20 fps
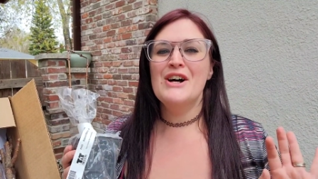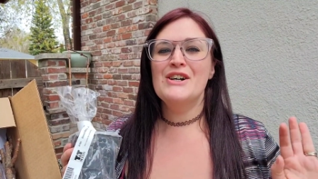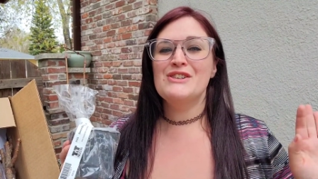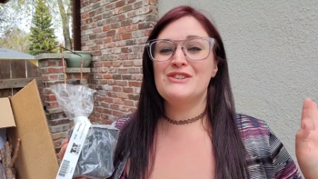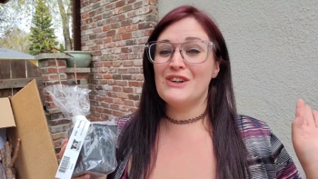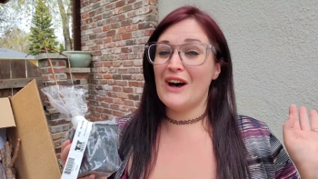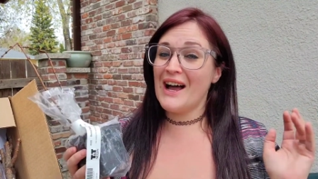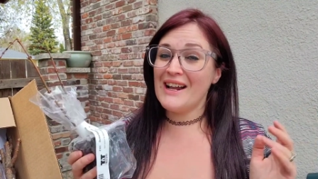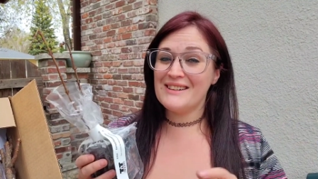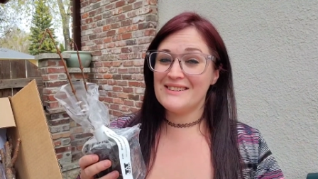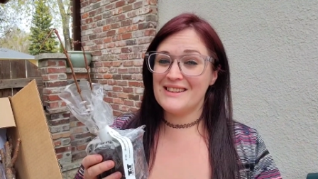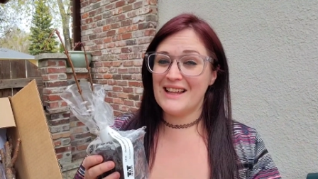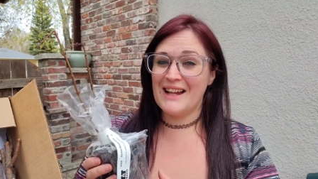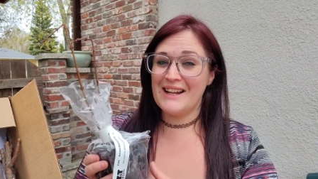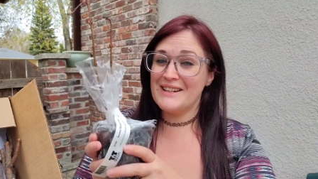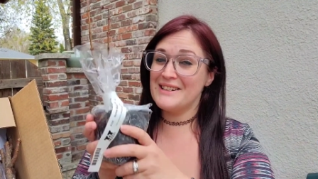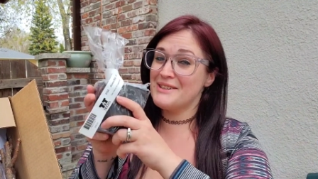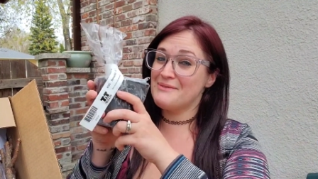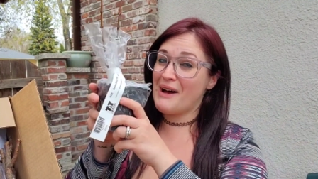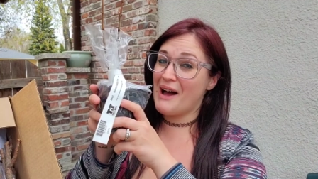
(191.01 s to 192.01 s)
So I
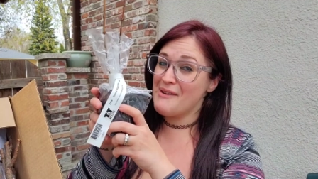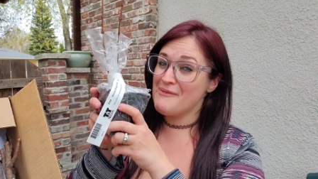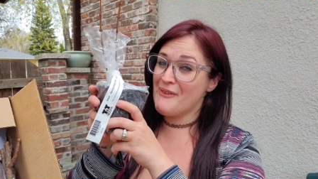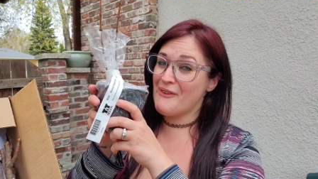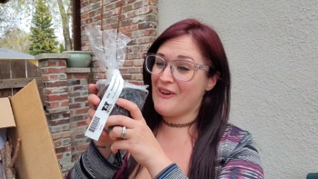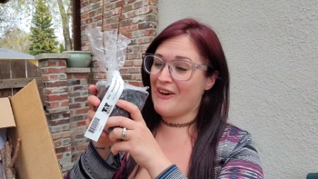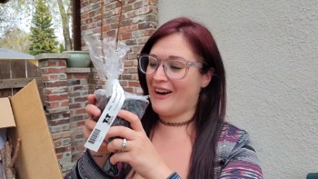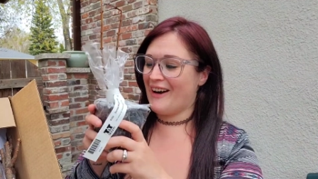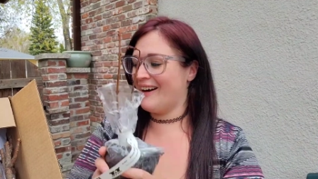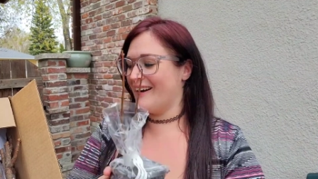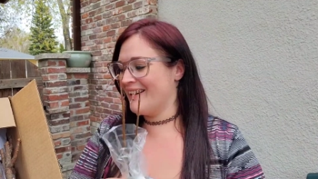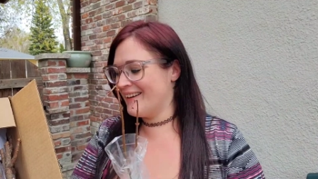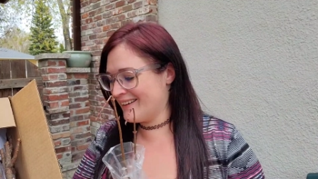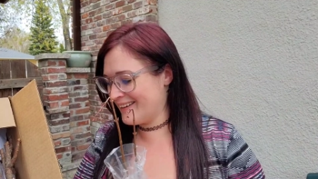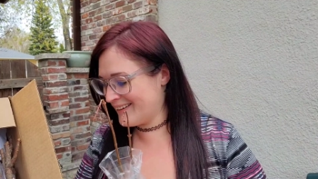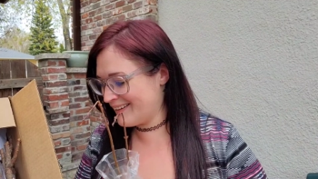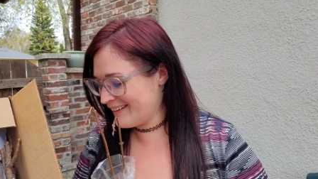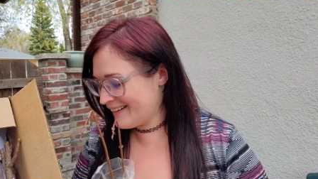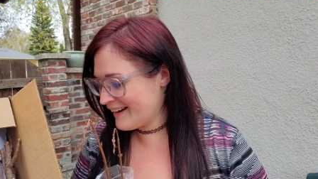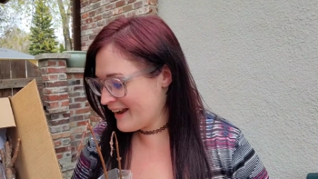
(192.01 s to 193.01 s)
decided to buy more.
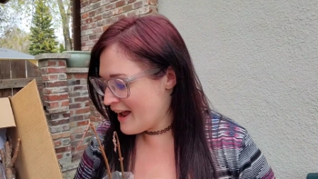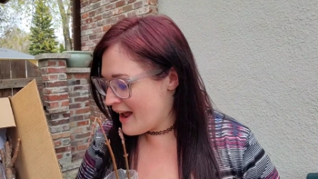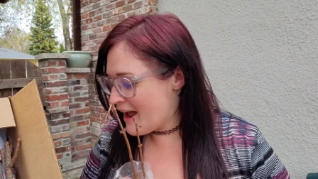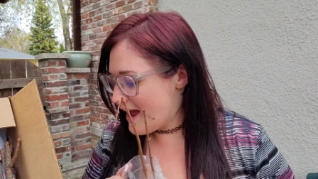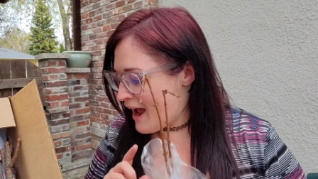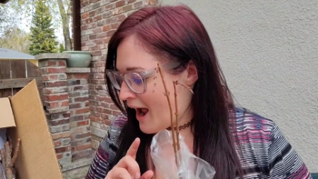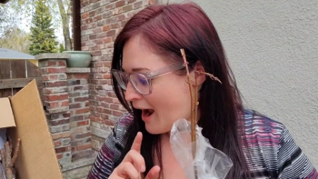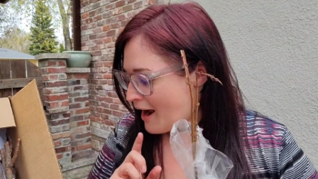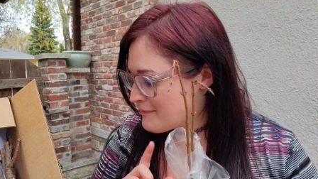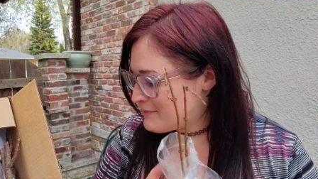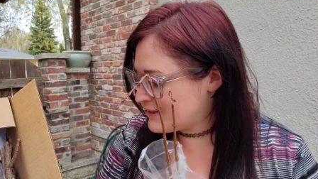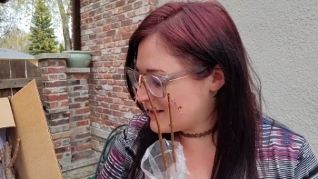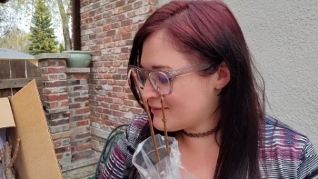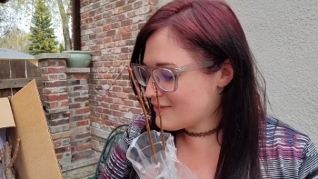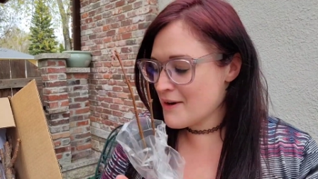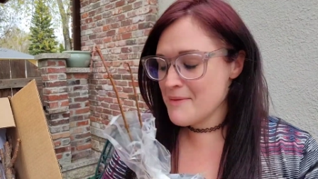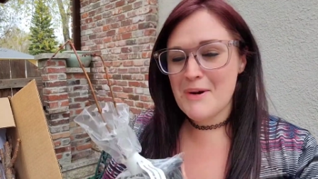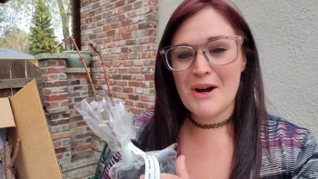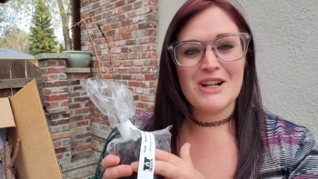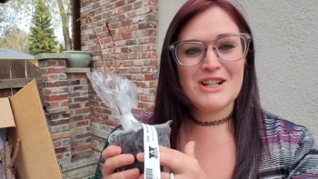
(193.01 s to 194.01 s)
I believe
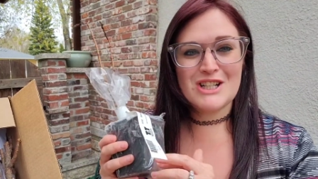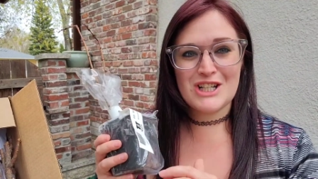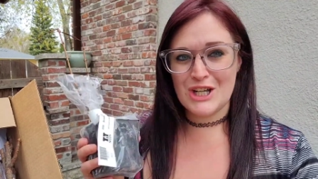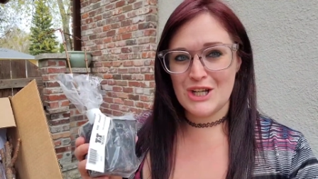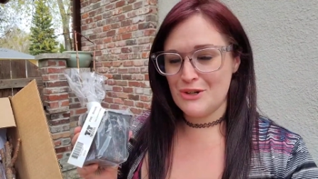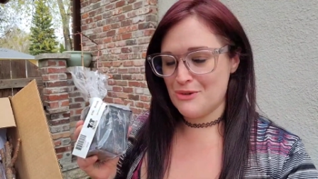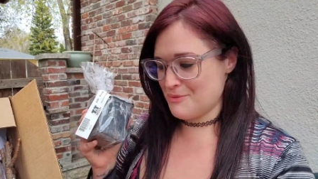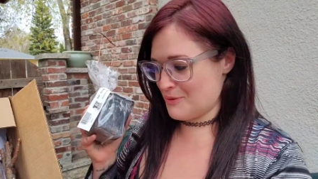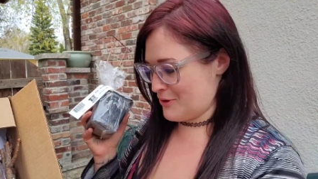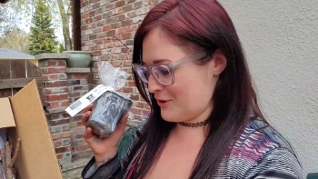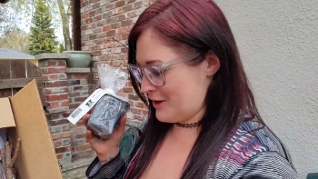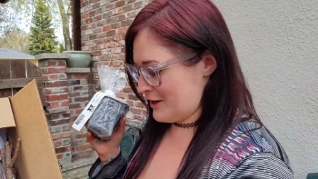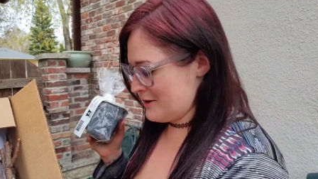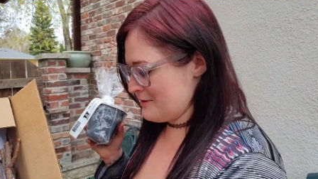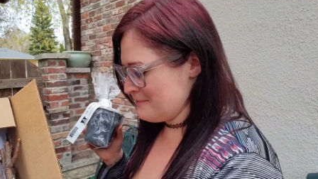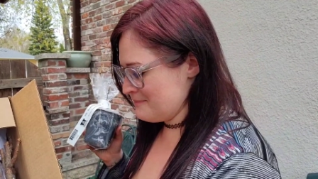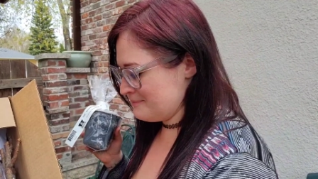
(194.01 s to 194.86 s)
I bought two more.